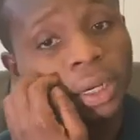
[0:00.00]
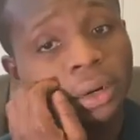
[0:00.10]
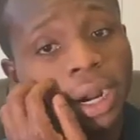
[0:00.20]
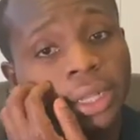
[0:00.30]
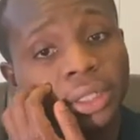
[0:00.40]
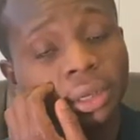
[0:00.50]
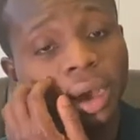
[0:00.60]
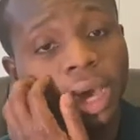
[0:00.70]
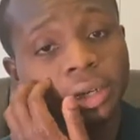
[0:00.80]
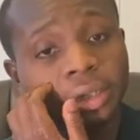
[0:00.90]
All right, so
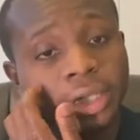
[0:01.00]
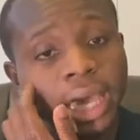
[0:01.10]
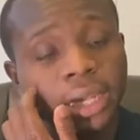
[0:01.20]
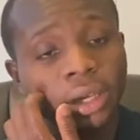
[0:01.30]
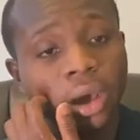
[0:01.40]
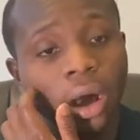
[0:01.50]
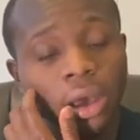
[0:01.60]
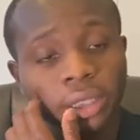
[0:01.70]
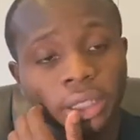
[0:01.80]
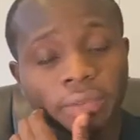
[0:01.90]
understand the
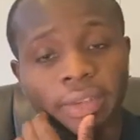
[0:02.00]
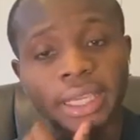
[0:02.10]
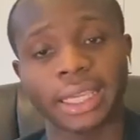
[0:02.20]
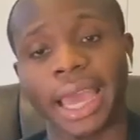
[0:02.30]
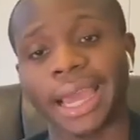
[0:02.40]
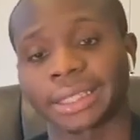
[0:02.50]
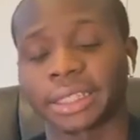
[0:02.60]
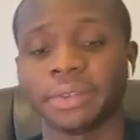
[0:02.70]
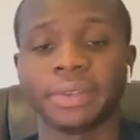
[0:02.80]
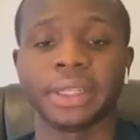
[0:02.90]
cost of key
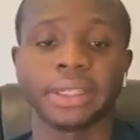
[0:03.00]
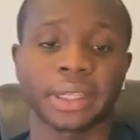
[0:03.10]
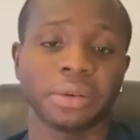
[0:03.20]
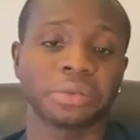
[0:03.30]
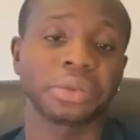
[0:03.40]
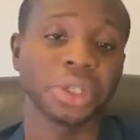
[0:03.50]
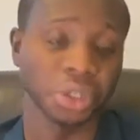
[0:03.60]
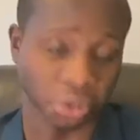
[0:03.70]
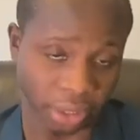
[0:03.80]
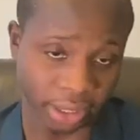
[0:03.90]
activities and
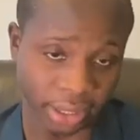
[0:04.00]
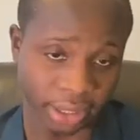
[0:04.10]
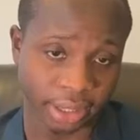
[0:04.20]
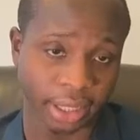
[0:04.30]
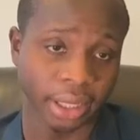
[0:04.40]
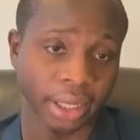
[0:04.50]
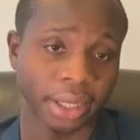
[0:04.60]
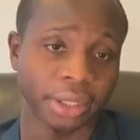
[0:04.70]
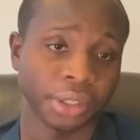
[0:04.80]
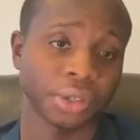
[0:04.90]
resources.
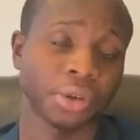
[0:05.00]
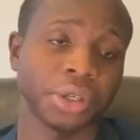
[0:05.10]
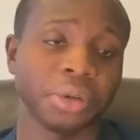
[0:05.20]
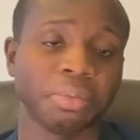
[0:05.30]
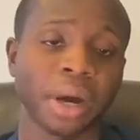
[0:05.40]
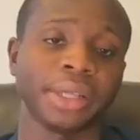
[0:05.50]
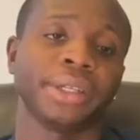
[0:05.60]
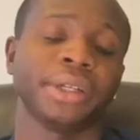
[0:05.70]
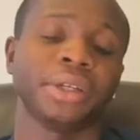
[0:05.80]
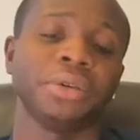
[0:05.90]
So in your
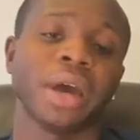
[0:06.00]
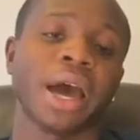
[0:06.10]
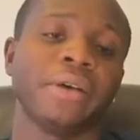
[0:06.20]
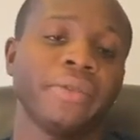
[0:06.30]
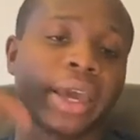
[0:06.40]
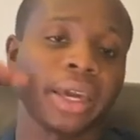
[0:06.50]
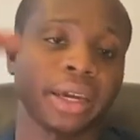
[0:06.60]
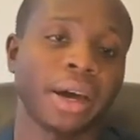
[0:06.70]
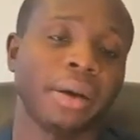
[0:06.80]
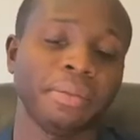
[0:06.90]
budget, you have
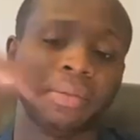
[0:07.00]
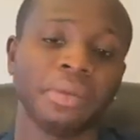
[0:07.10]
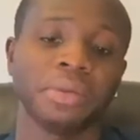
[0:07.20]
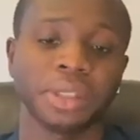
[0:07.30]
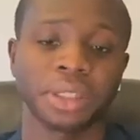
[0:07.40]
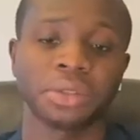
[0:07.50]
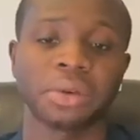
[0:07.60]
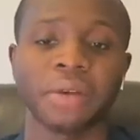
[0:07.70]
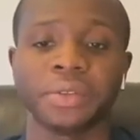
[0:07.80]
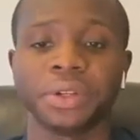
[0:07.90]
income, which is
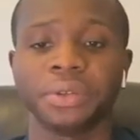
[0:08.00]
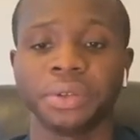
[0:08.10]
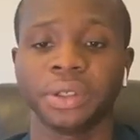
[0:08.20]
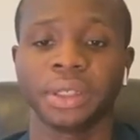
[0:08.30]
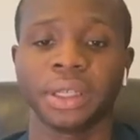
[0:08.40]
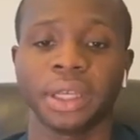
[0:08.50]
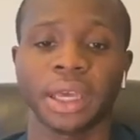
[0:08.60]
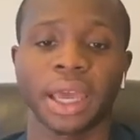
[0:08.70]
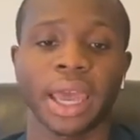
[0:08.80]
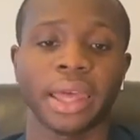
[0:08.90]
revenue,
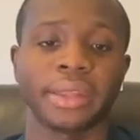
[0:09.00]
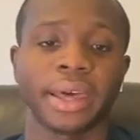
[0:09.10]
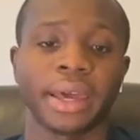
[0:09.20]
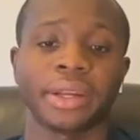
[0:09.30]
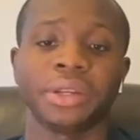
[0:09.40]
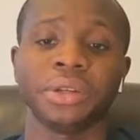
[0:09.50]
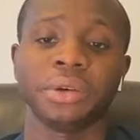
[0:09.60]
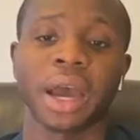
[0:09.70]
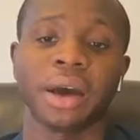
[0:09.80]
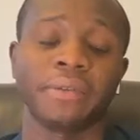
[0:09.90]
and then
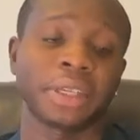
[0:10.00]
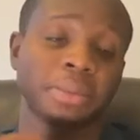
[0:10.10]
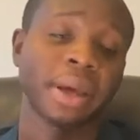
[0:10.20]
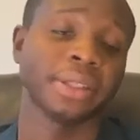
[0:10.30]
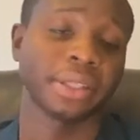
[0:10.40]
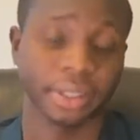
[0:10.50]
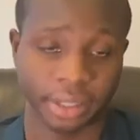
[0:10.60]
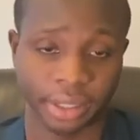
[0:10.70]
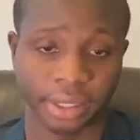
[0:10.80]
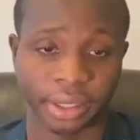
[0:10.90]
you have
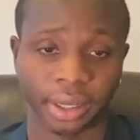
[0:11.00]
expenses.